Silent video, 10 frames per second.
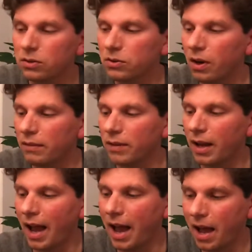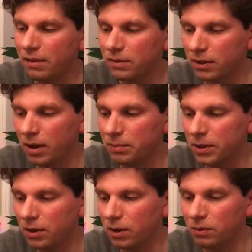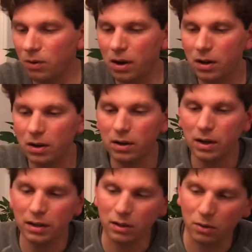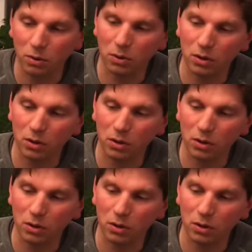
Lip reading: So I've got a half a cup here of water, and then a quarter